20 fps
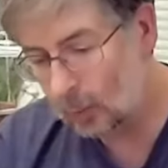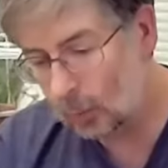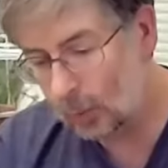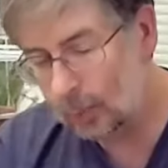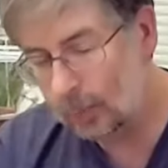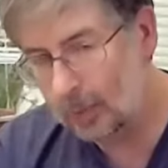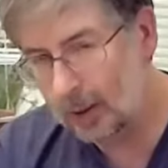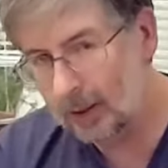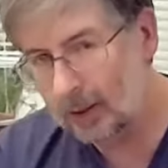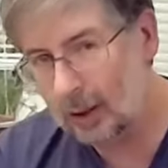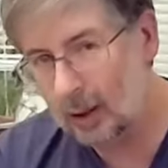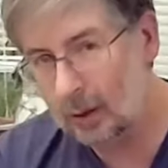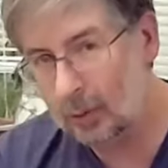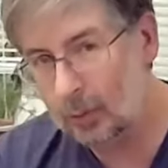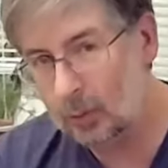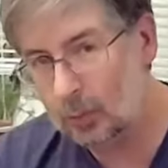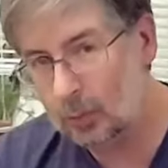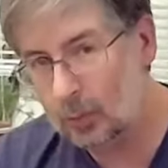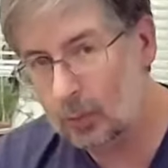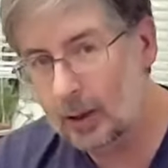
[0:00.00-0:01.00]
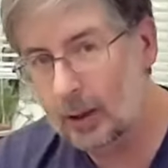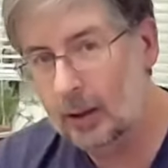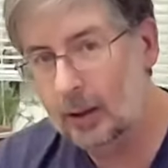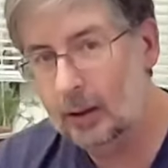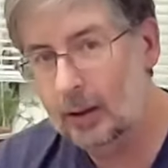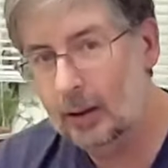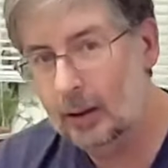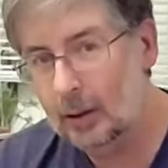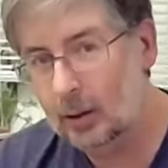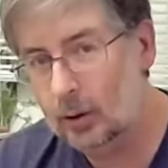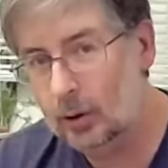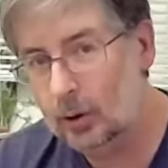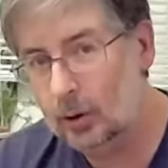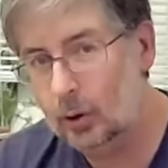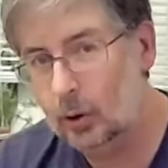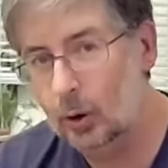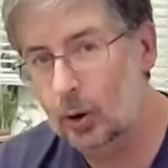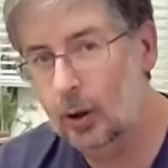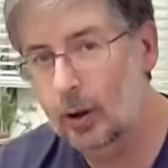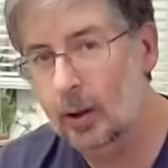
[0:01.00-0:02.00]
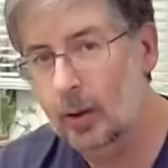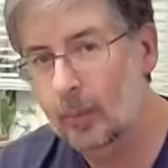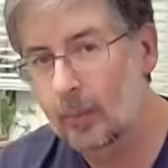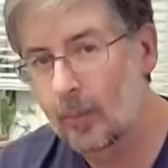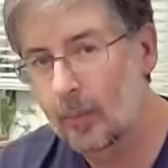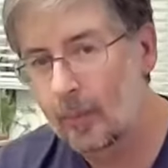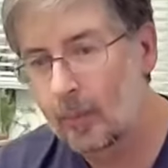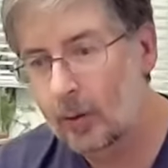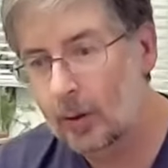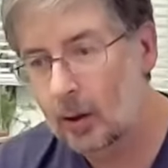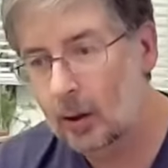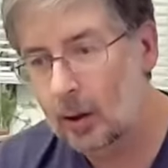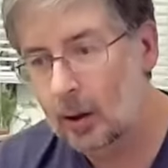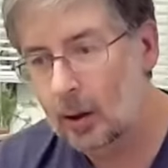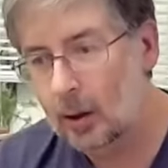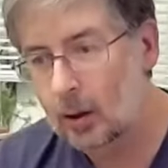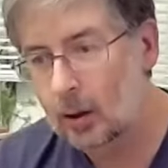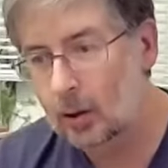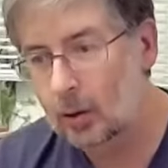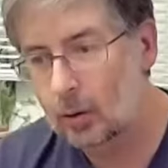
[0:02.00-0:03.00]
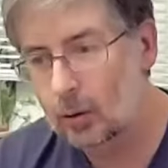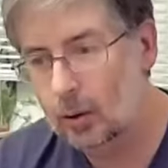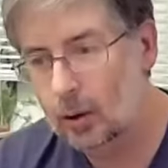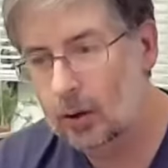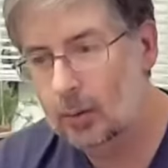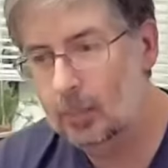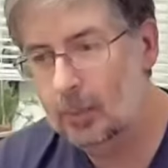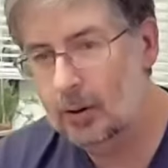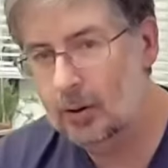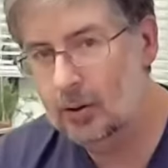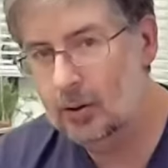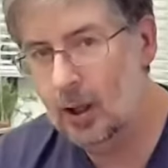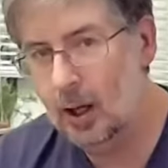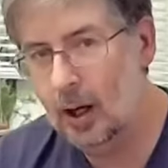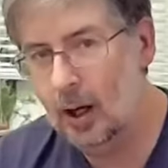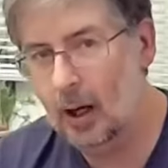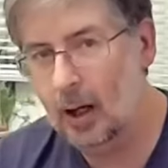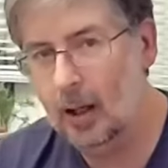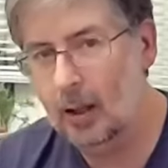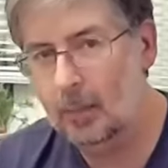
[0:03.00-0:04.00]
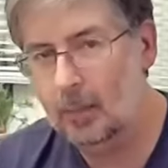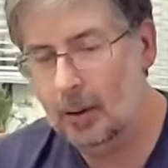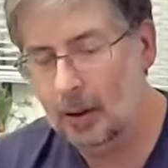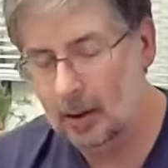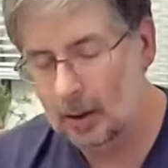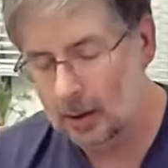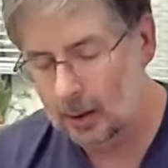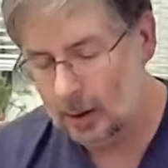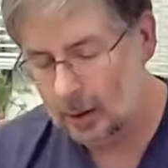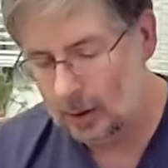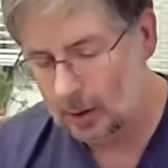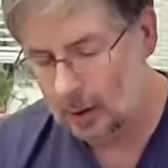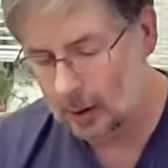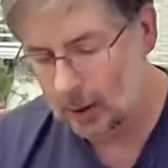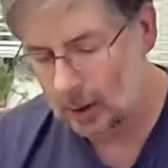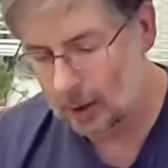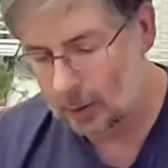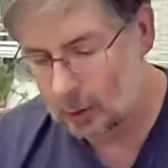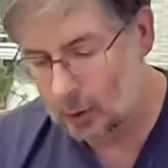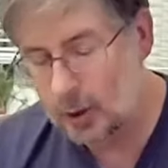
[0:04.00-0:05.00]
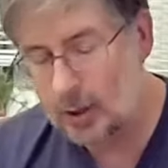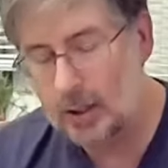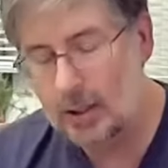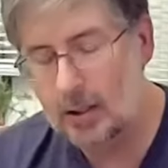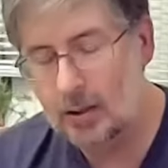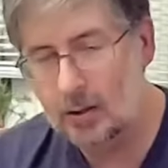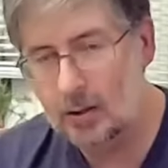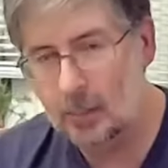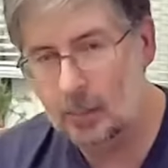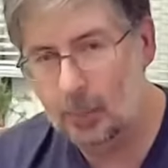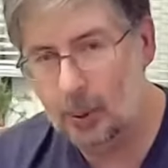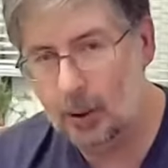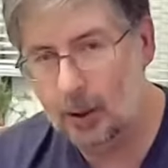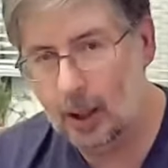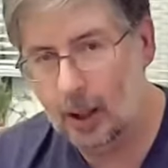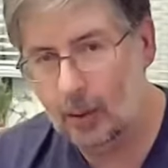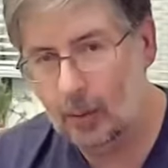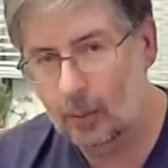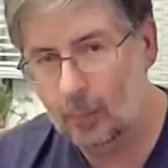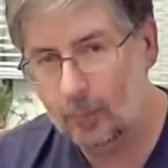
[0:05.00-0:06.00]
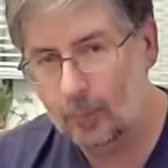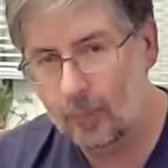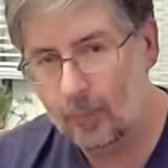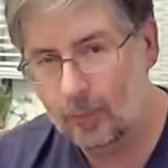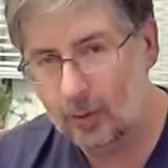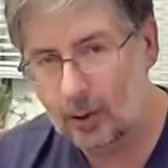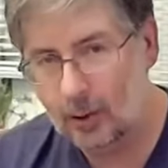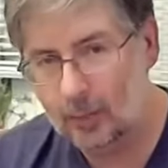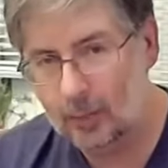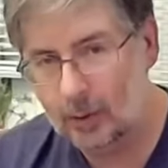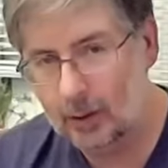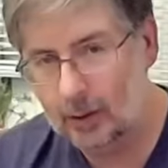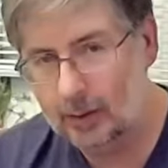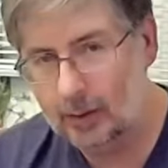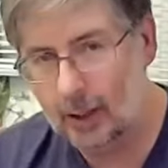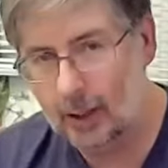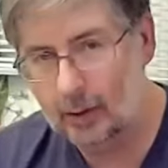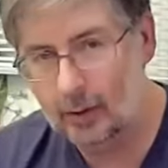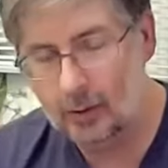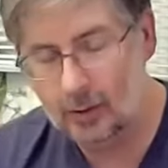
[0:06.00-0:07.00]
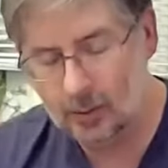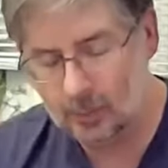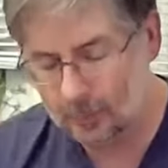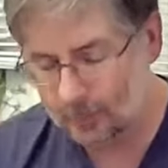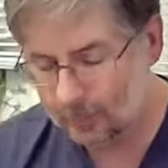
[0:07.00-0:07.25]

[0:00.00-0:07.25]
would make a really good Christmas time cheese to put out for your guests.